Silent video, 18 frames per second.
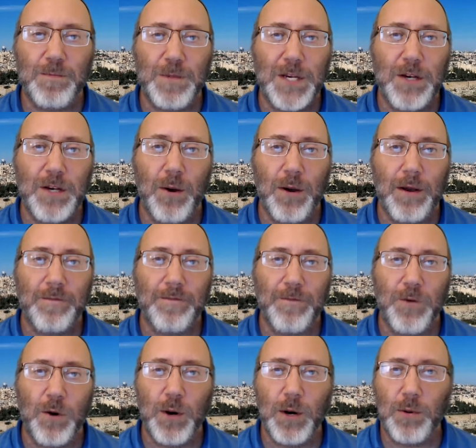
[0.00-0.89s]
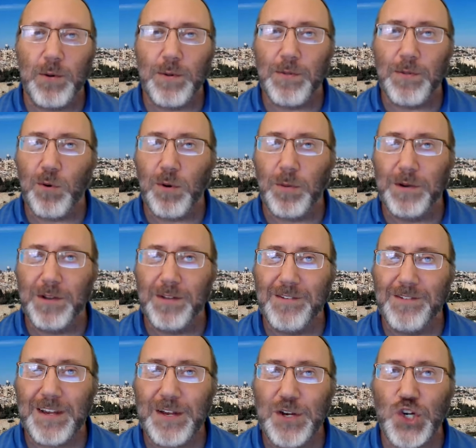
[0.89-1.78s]
be going forward with
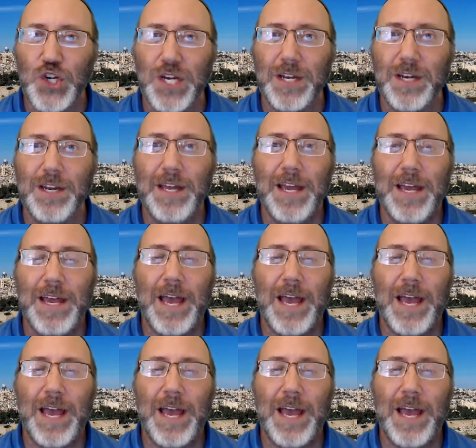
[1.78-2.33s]
normalization